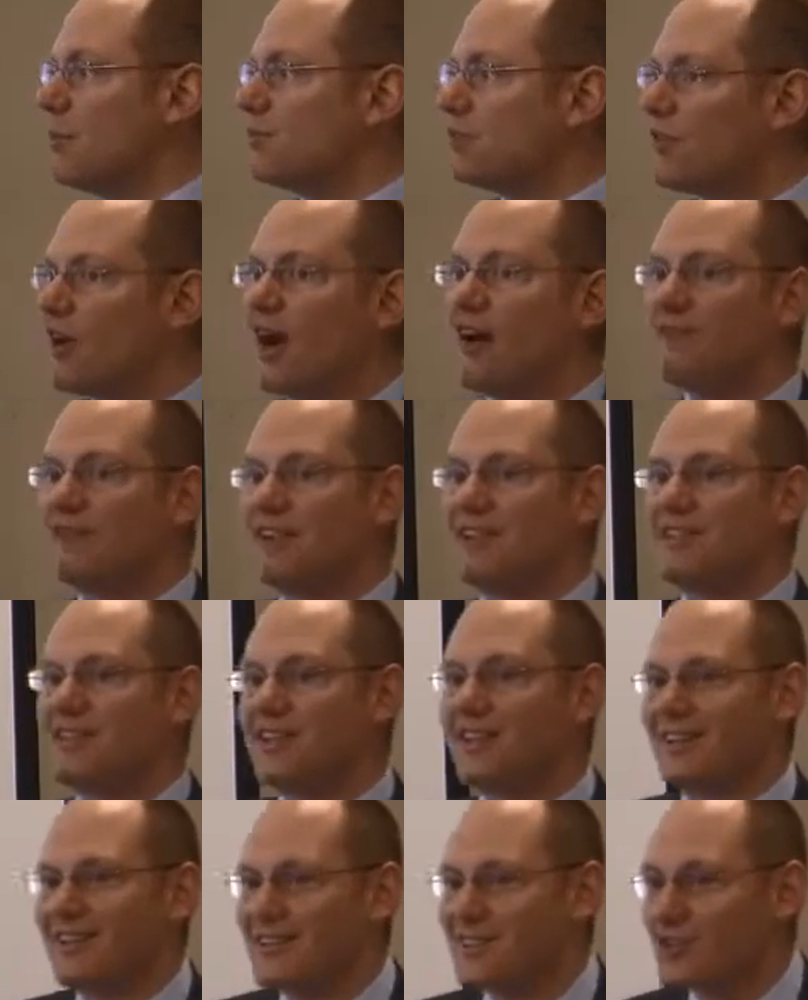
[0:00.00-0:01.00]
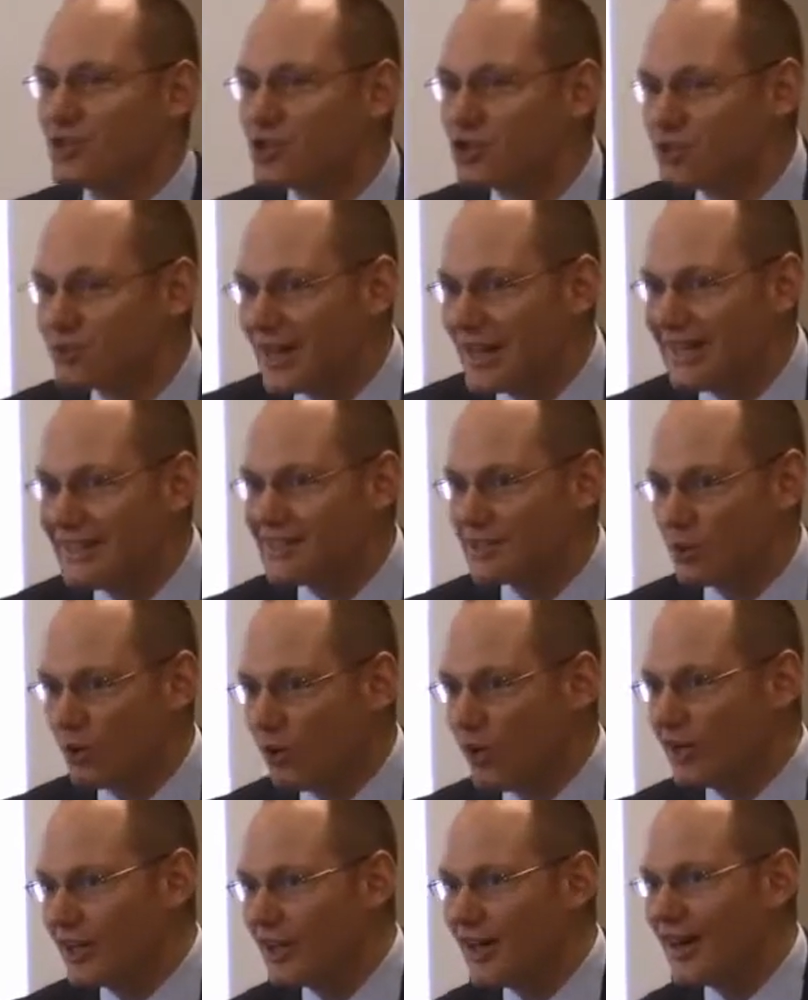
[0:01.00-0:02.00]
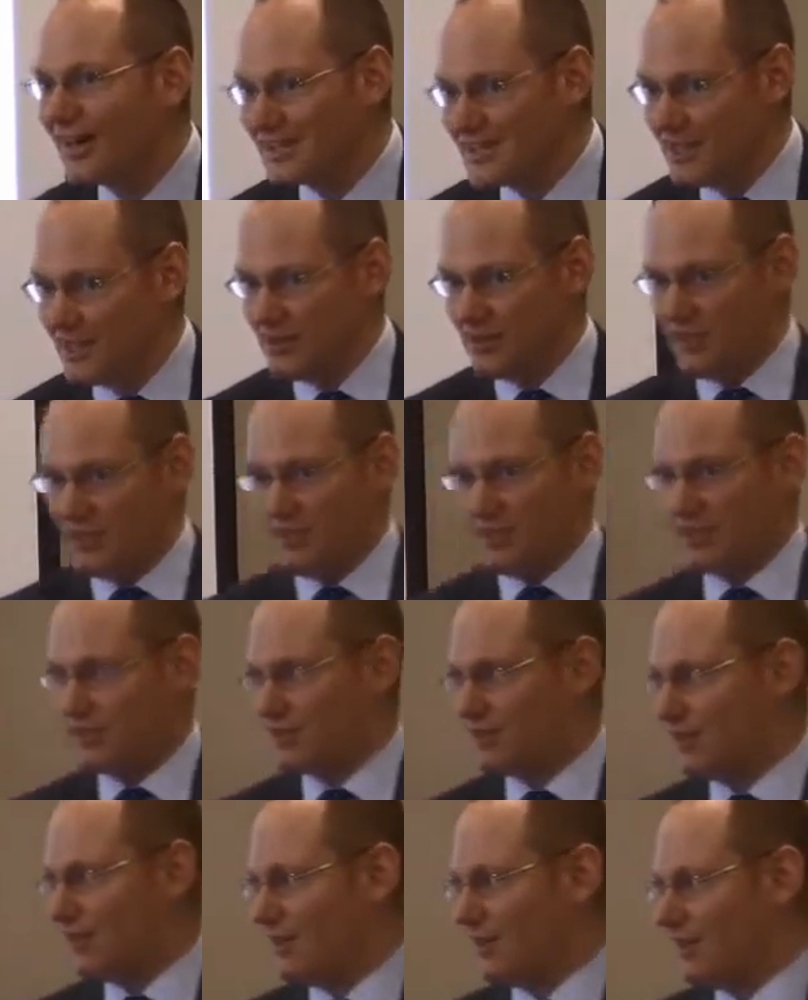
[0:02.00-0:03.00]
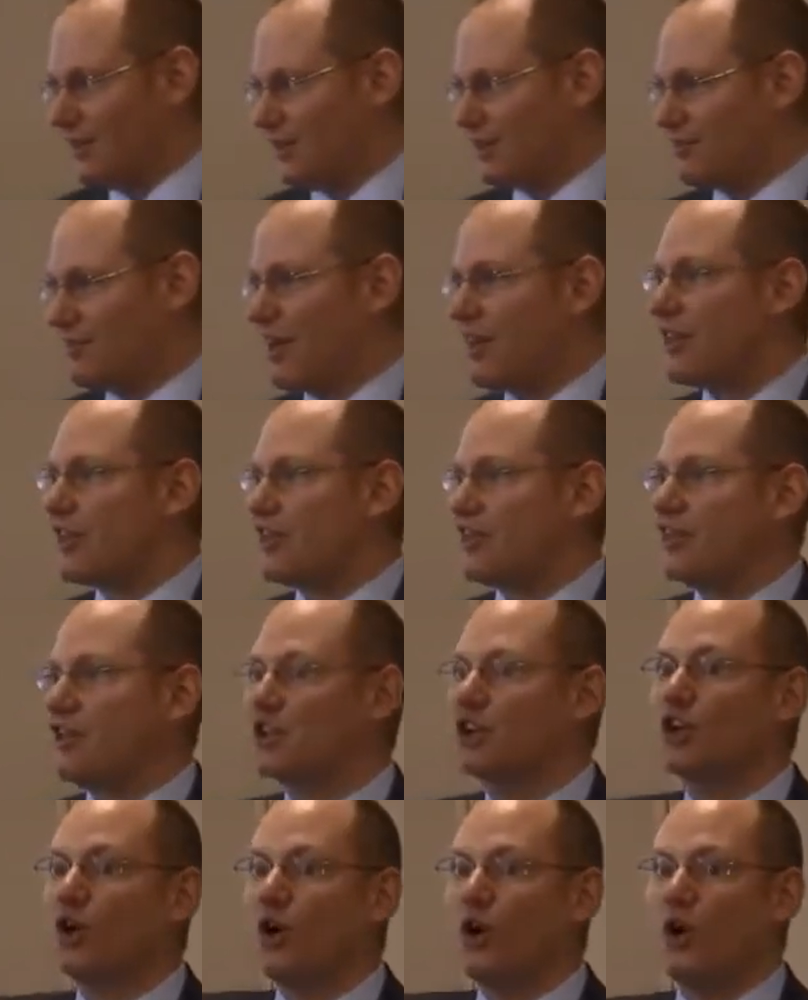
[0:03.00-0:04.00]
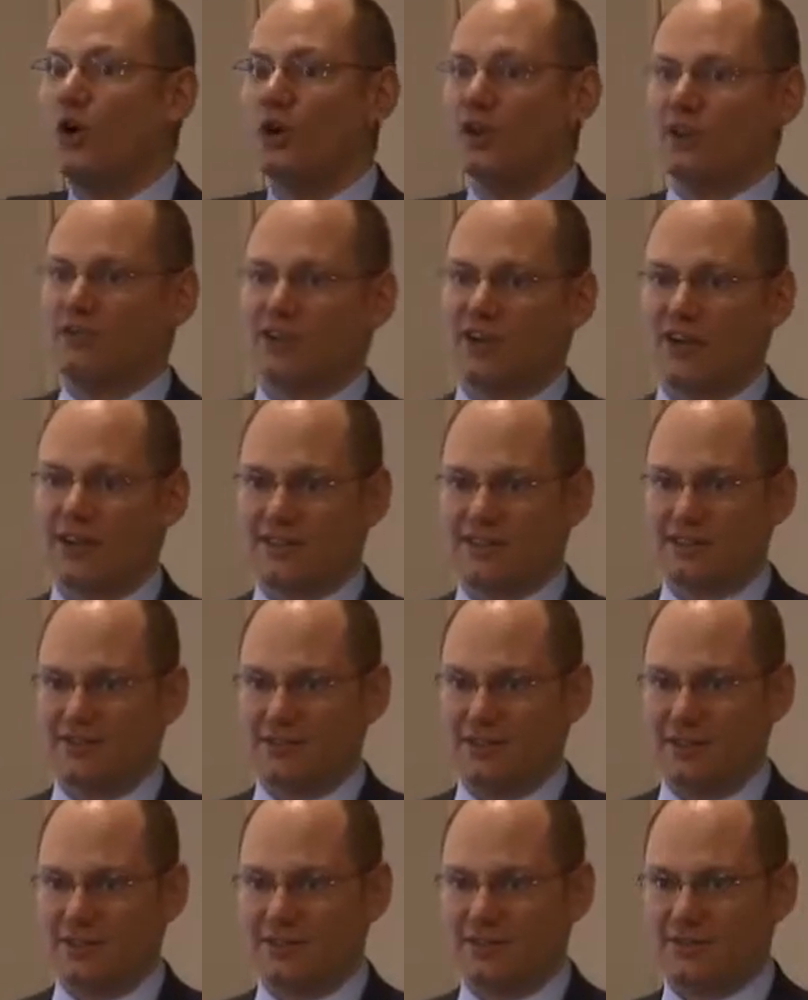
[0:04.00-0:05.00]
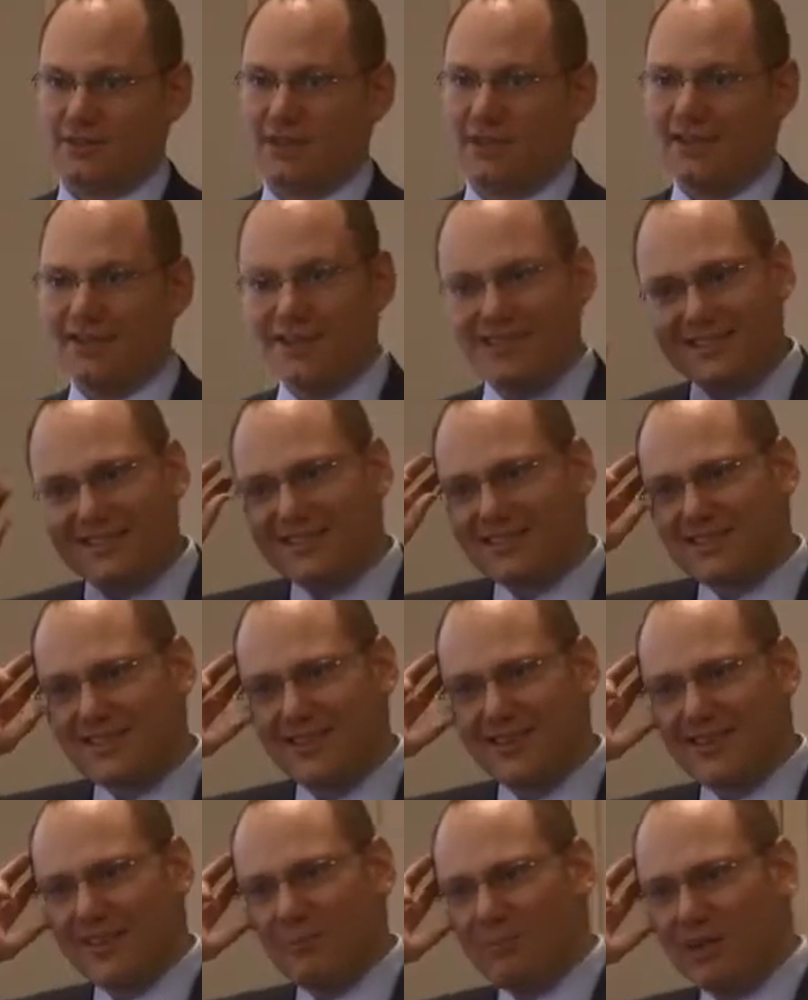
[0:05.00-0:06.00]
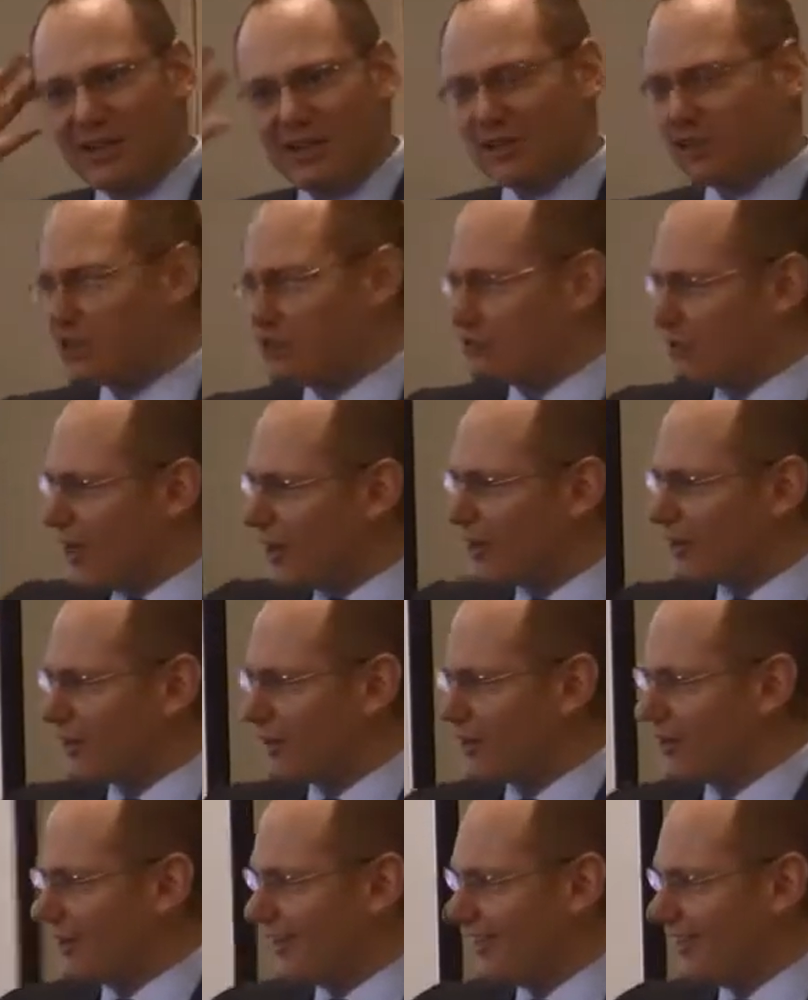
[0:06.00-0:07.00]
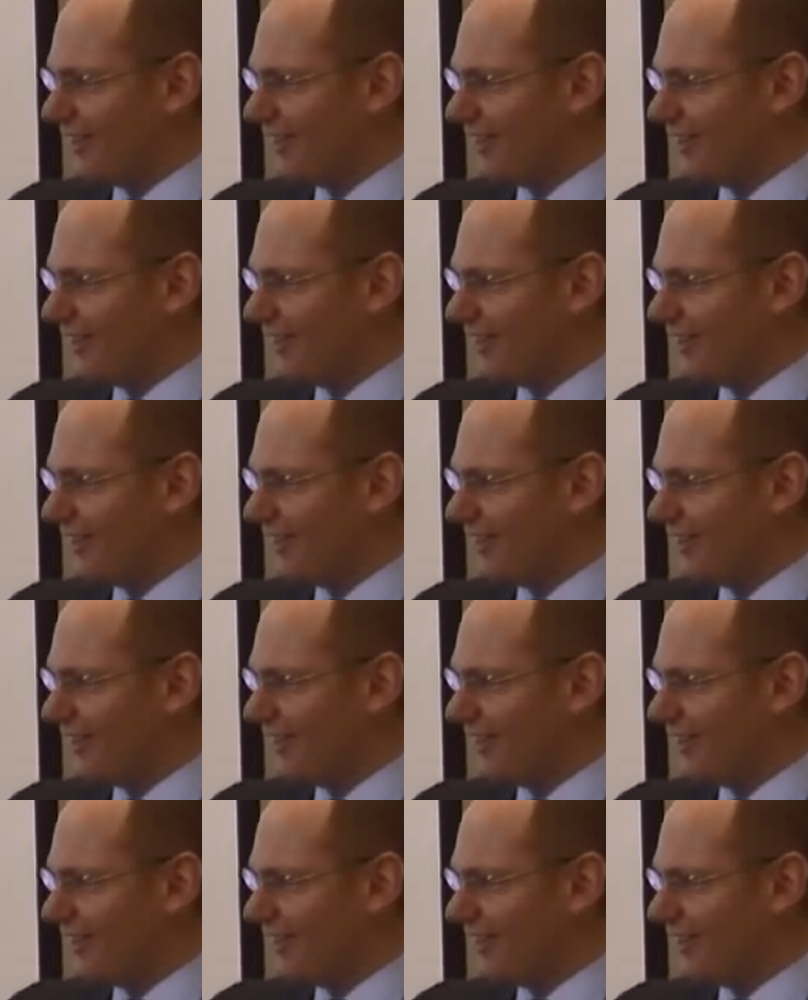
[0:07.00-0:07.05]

Profit is a constraint on our activities rather than the goal of our activities. This is Peter Drucker.